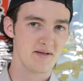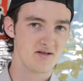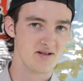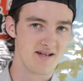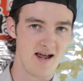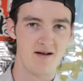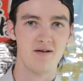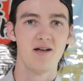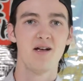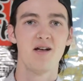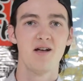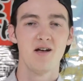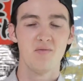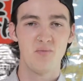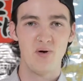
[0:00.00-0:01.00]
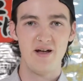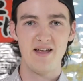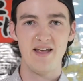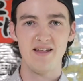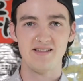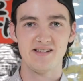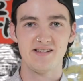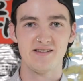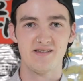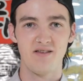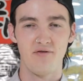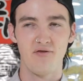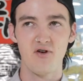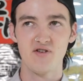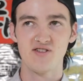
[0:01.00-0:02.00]
they took it down. But it's the
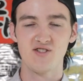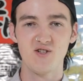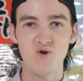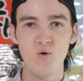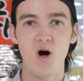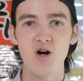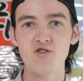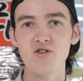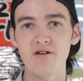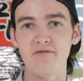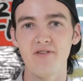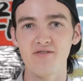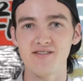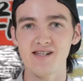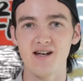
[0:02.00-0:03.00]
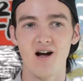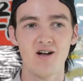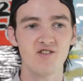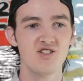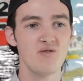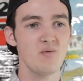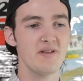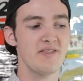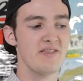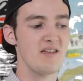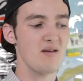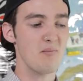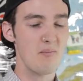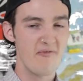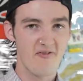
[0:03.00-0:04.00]
first 250 kanji with
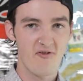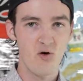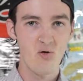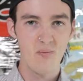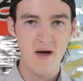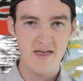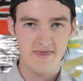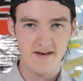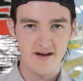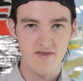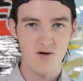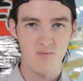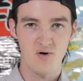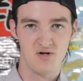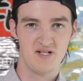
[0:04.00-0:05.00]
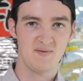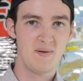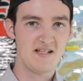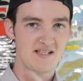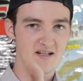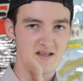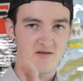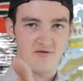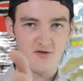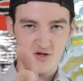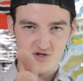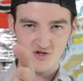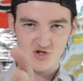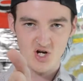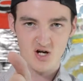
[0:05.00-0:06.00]
the full method in the book. It's basically the
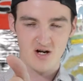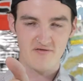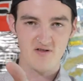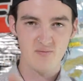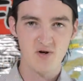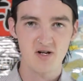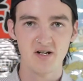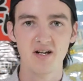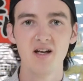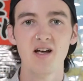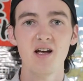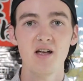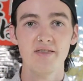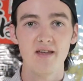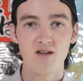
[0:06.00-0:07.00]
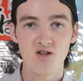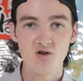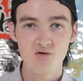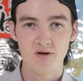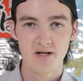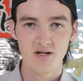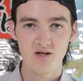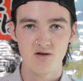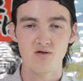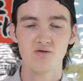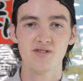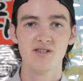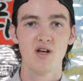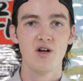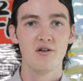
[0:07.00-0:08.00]
first chunk of the book that you can
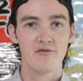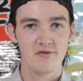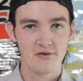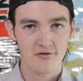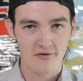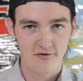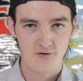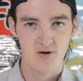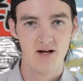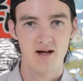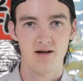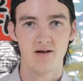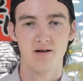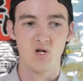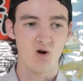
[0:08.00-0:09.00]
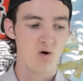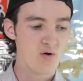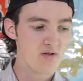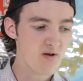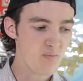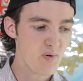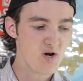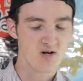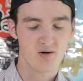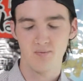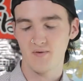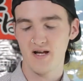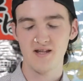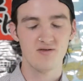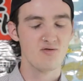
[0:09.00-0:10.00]
use for free. Go to the book,
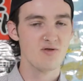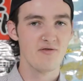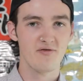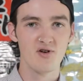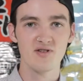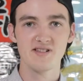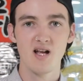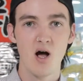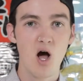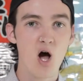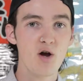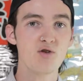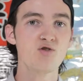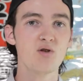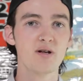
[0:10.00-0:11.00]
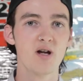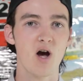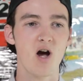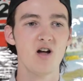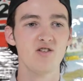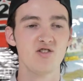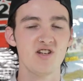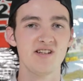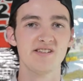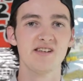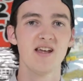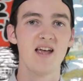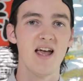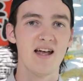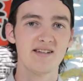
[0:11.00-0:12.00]
get through the first 100 kanjis,
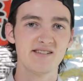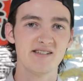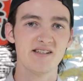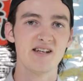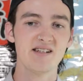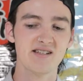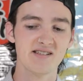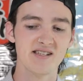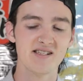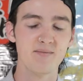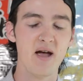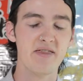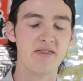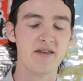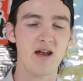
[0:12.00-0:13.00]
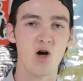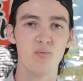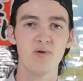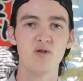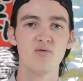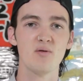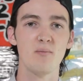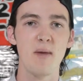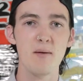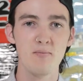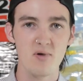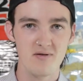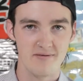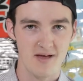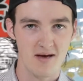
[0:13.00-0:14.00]
and see, does this method help you
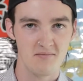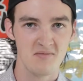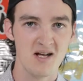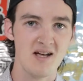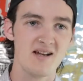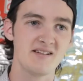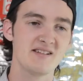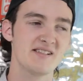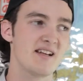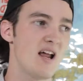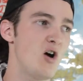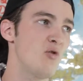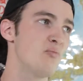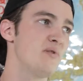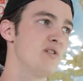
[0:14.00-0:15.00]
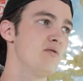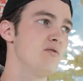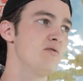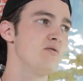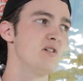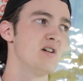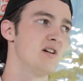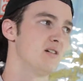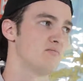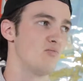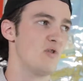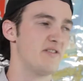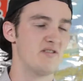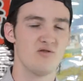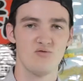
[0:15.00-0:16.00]
remember them? Does it help you
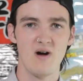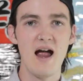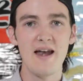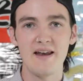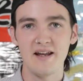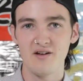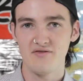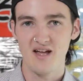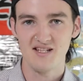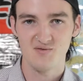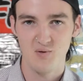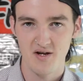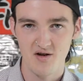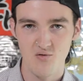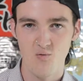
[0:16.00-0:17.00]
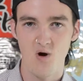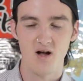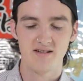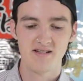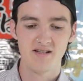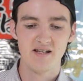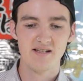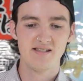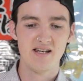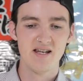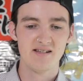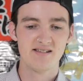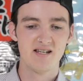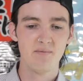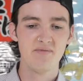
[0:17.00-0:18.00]
with the writing if that's what you want? Is
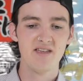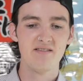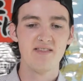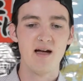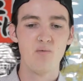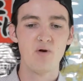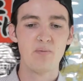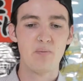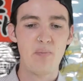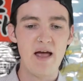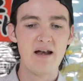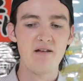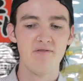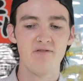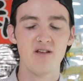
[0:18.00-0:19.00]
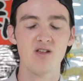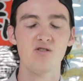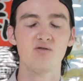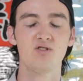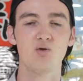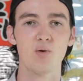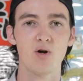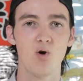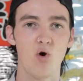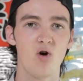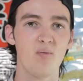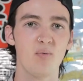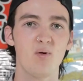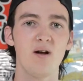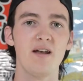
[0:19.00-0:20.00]
it something that would benefit you to
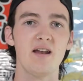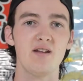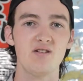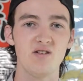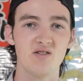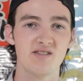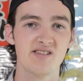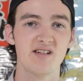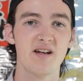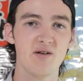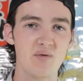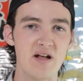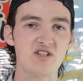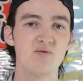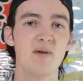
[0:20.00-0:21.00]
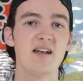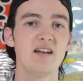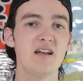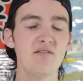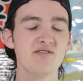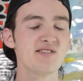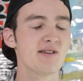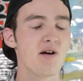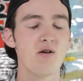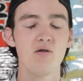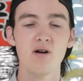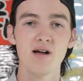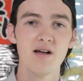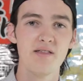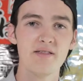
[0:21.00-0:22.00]
incorporate into your study regimen? And if
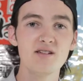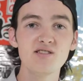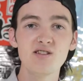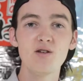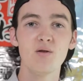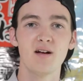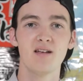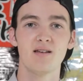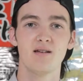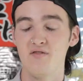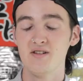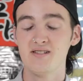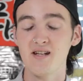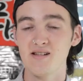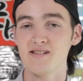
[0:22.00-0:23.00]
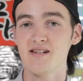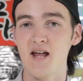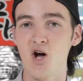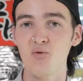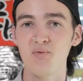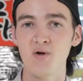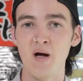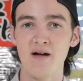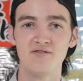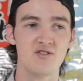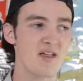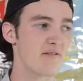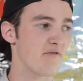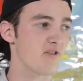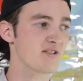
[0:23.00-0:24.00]
so, then do it. If it doesn't help you after
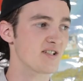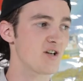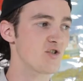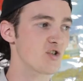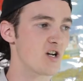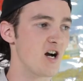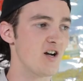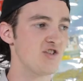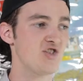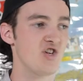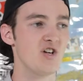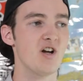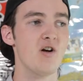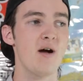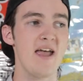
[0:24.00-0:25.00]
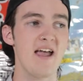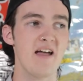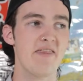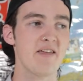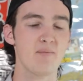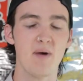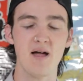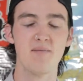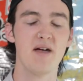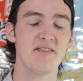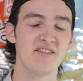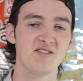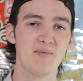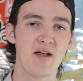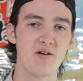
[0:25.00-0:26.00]
that first 100 kanji, you go, hey, I think my
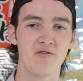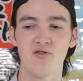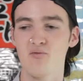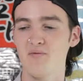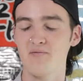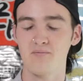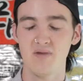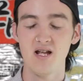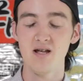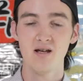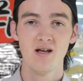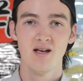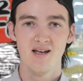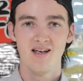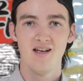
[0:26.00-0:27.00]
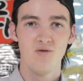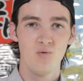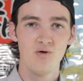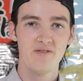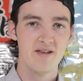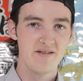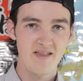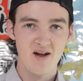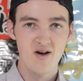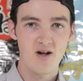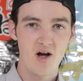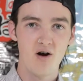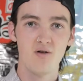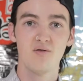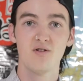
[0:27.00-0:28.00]
method's better for me, well then there you
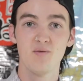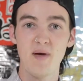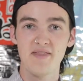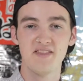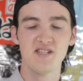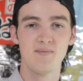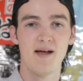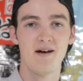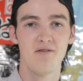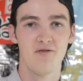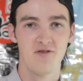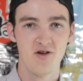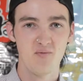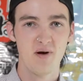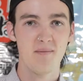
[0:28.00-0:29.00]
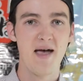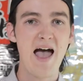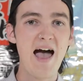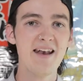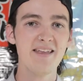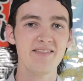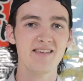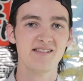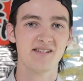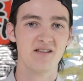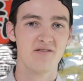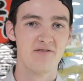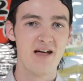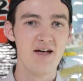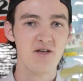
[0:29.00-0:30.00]
go, your method's better for you. But I'm adding this to
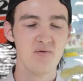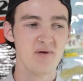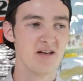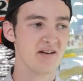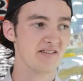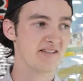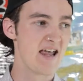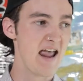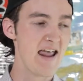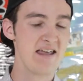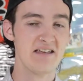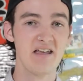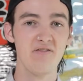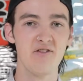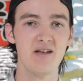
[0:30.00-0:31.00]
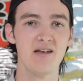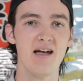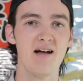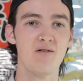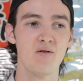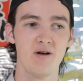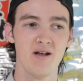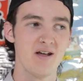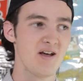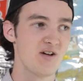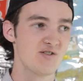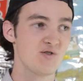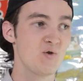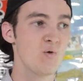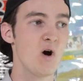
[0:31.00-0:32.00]
the value because, hey, giving out
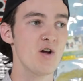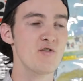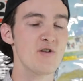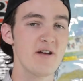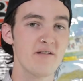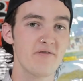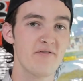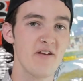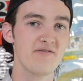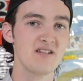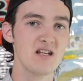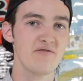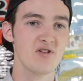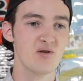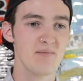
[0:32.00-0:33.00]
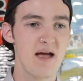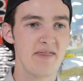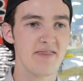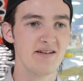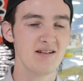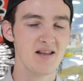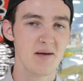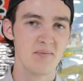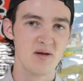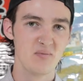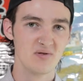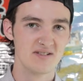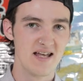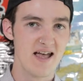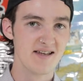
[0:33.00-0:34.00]
250 of your method to let
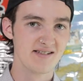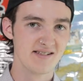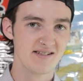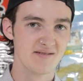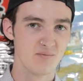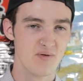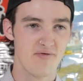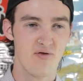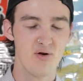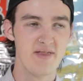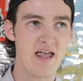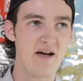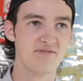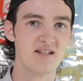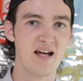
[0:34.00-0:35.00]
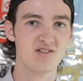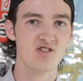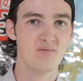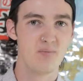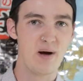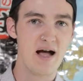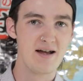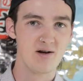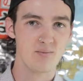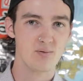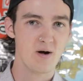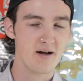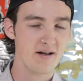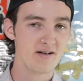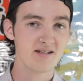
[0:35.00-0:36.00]
people test before they have to actually buy your
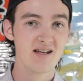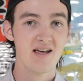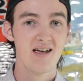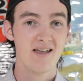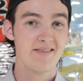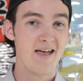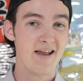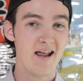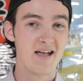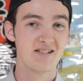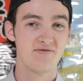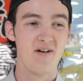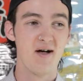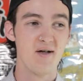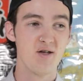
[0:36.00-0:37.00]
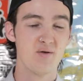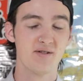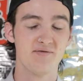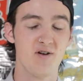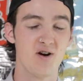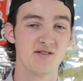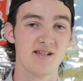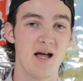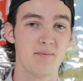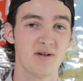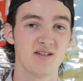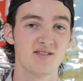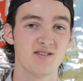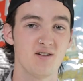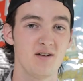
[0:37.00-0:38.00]
product, that adds value as far as I'm
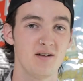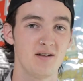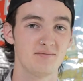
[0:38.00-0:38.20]
concerned.